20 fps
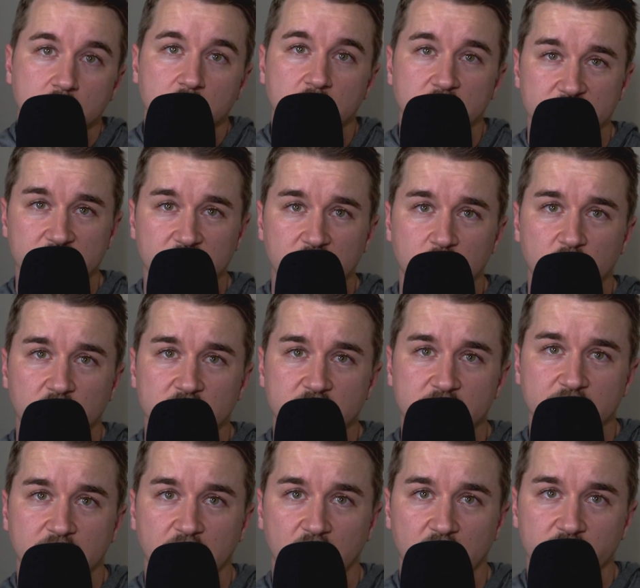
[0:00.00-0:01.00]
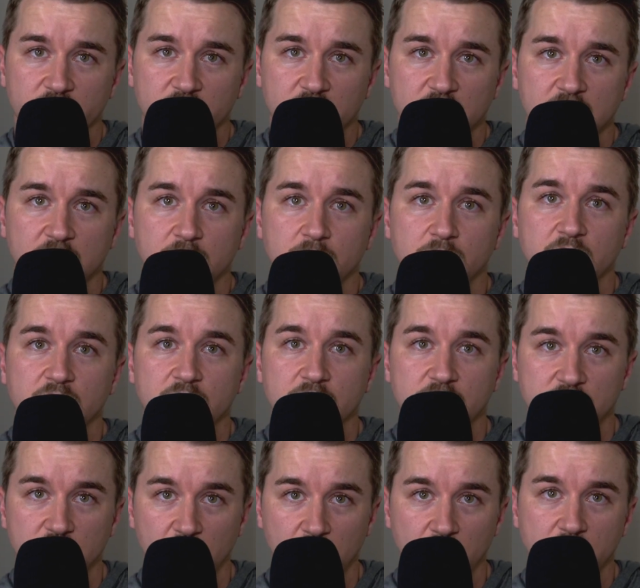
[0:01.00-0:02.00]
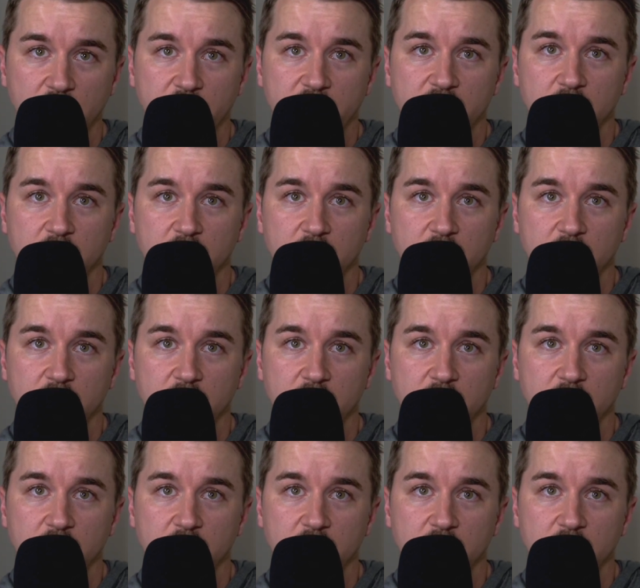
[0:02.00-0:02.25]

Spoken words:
Consider pricing carefully, but don't let